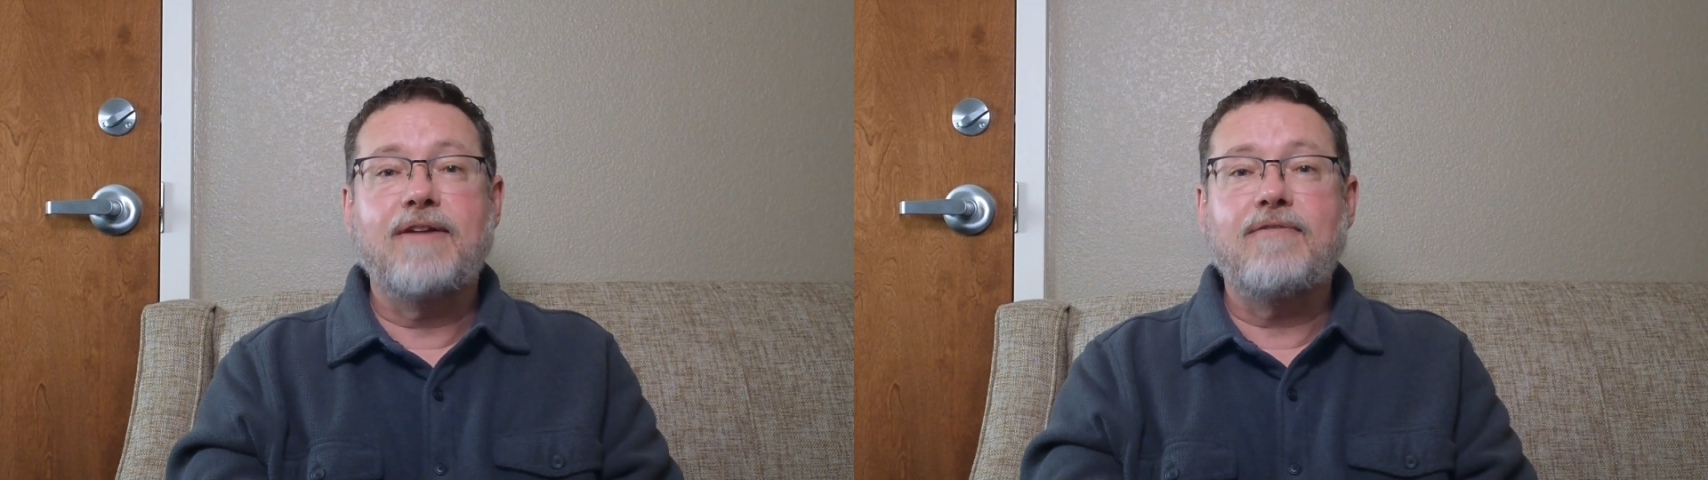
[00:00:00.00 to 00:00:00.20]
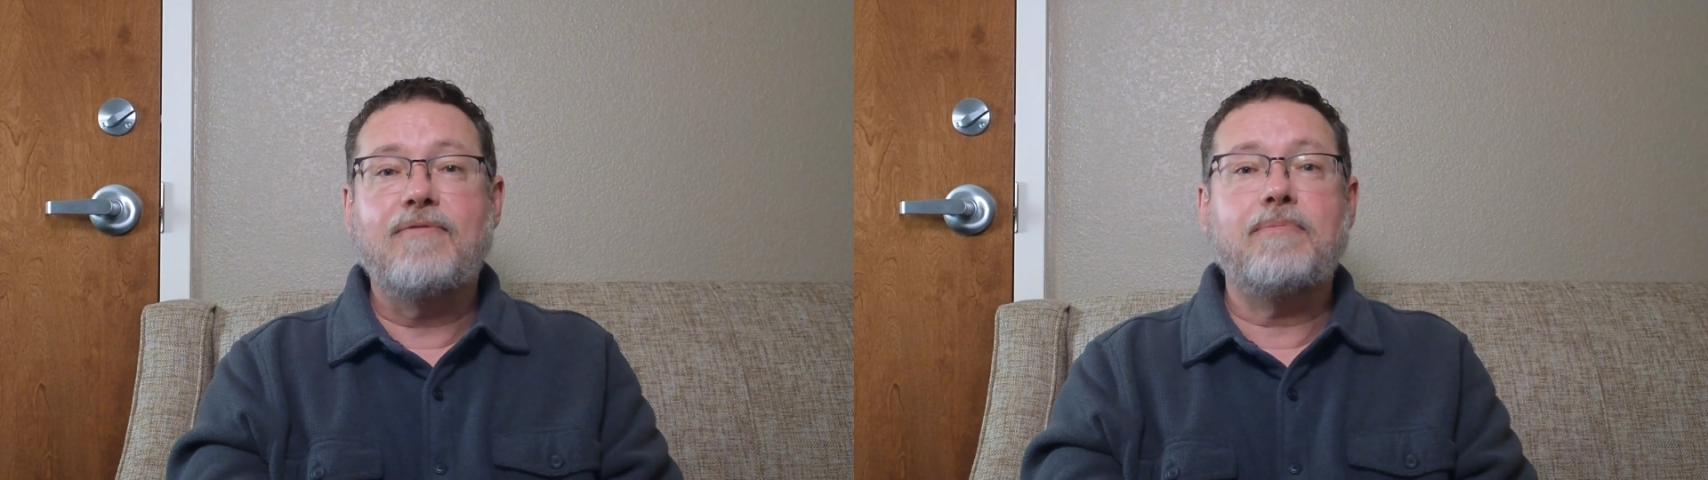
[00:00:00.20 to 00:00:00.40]

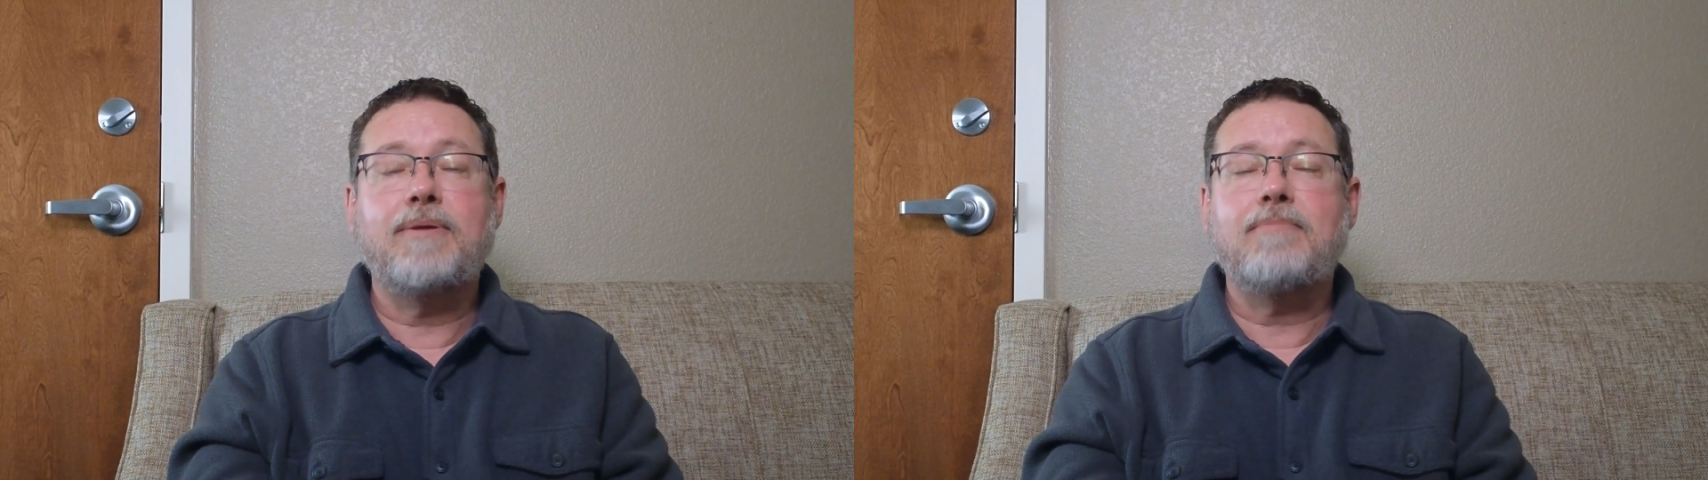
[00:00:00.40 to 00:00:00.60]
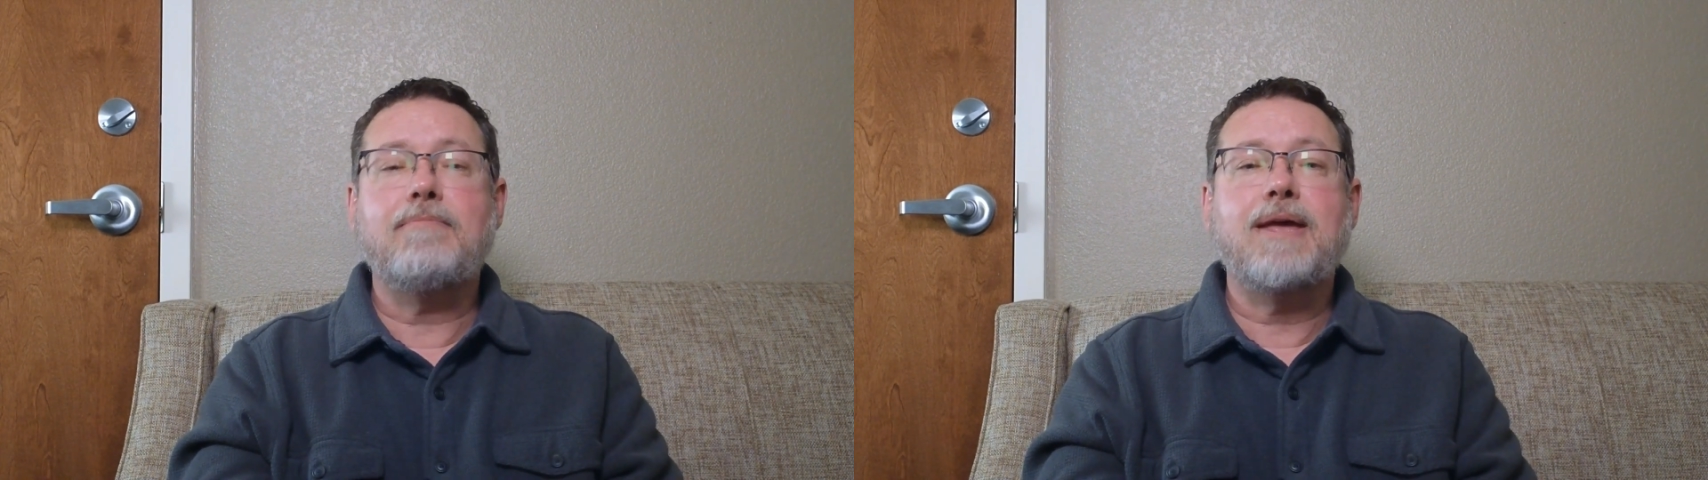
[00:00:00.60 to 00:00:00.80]
I've
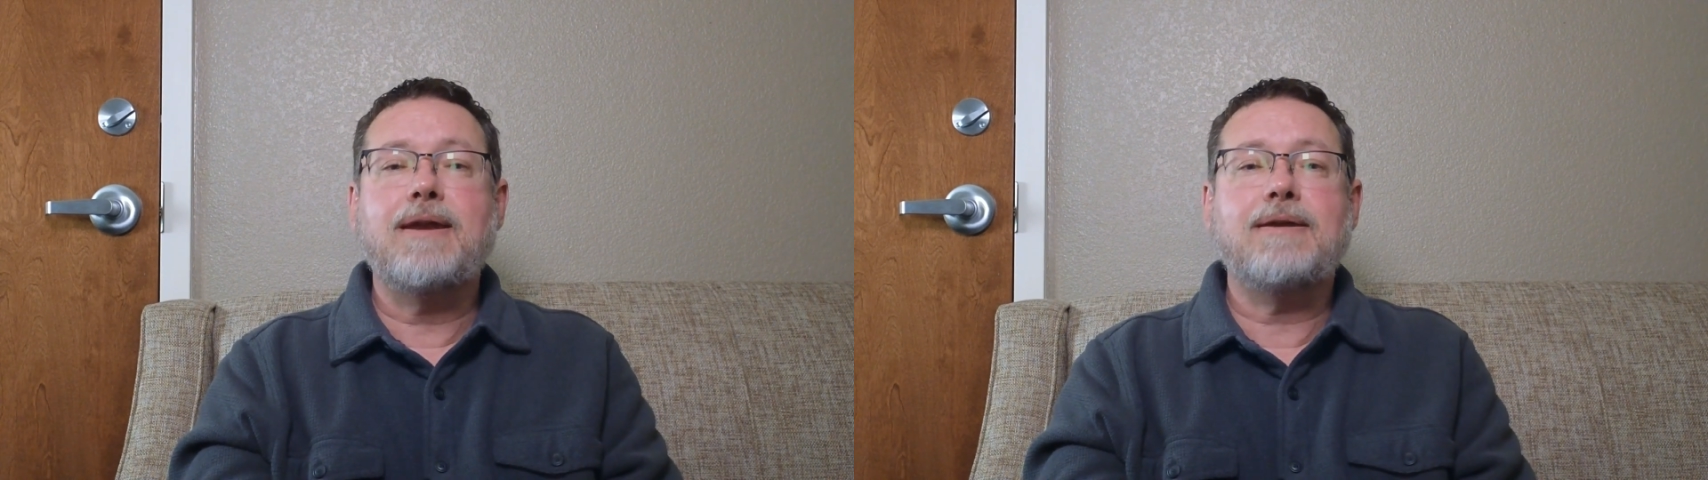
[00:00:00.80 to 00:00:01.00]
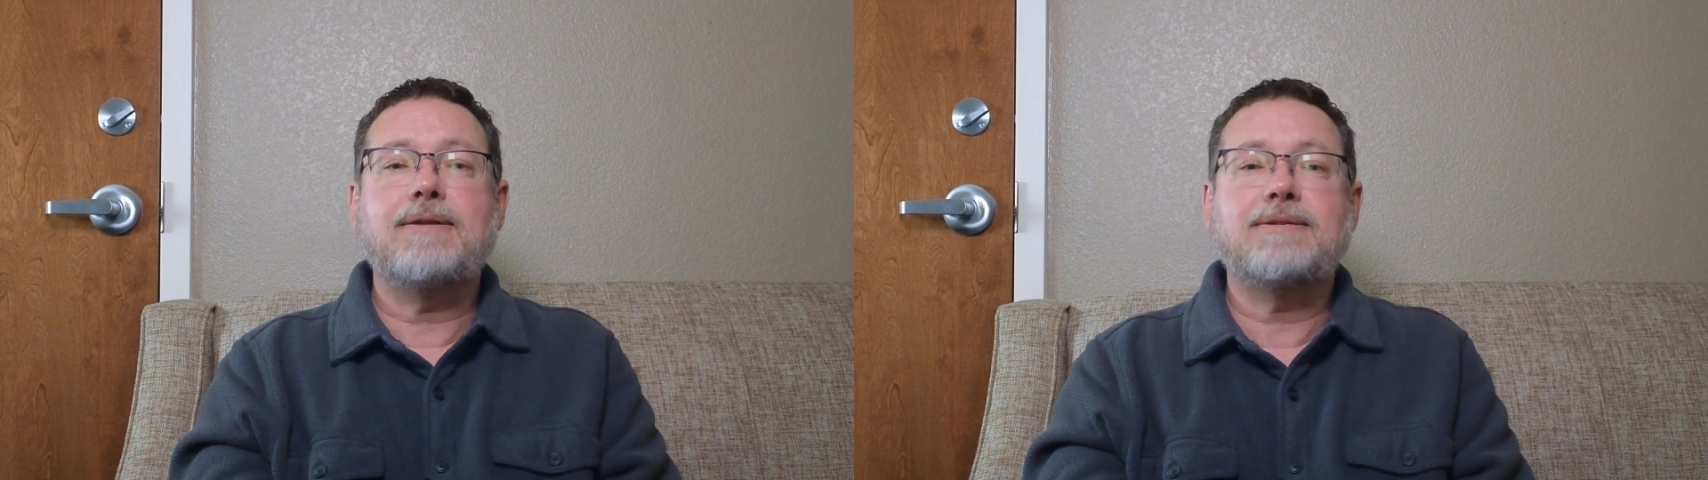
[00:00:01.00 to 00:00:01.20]
been made
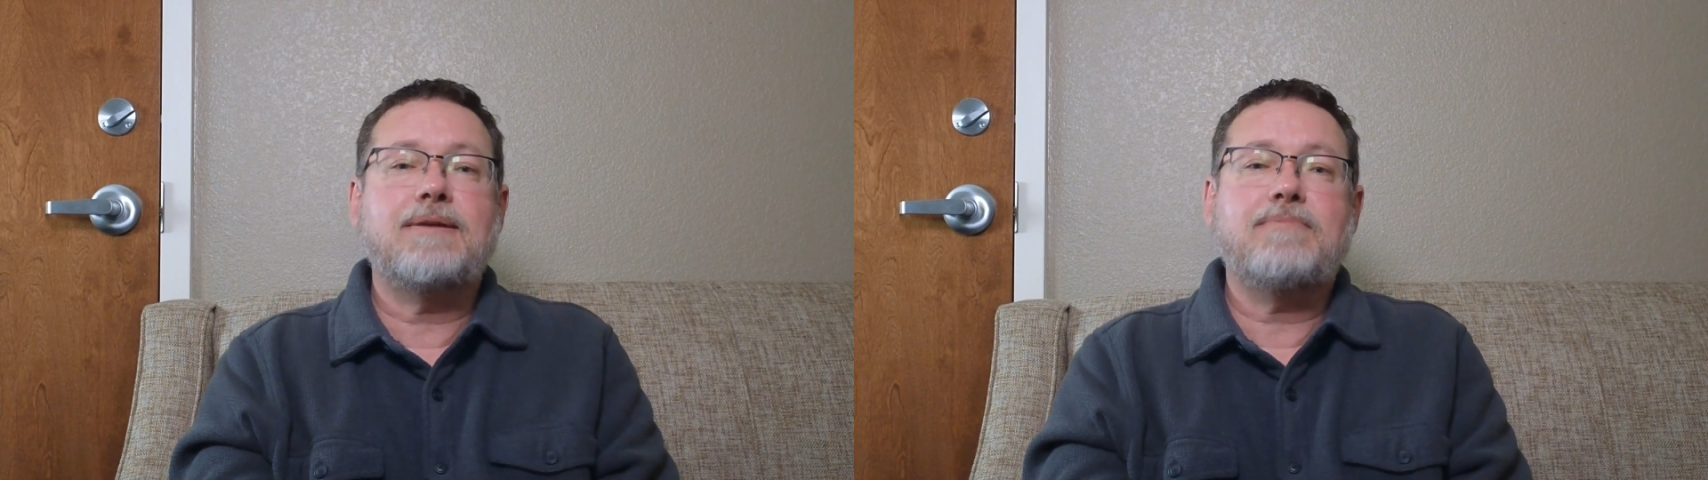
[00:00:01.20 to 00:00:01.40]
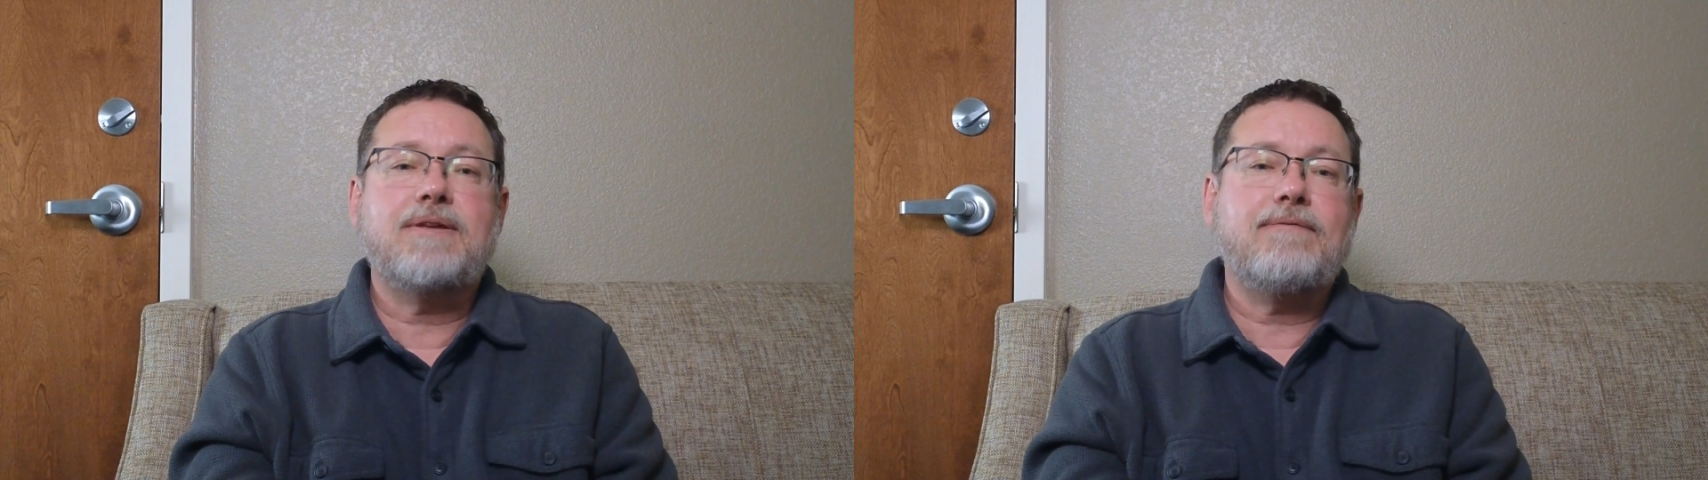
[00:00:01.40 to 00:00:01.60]
into
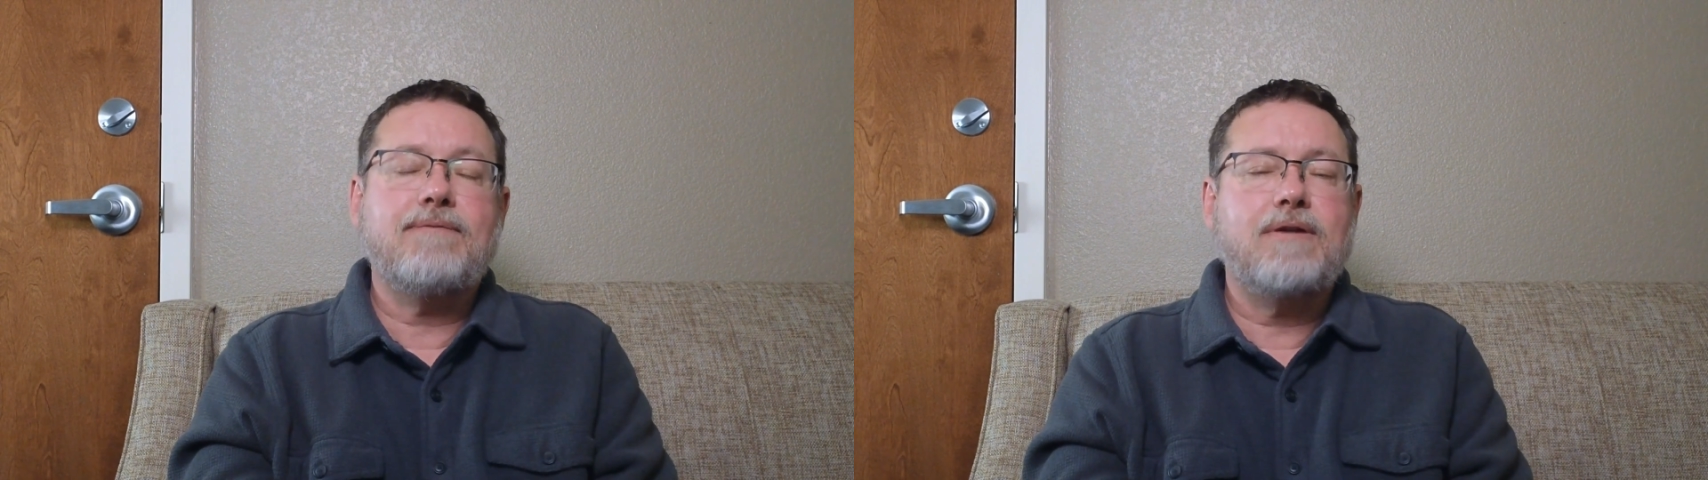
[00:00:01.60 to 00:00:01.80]
something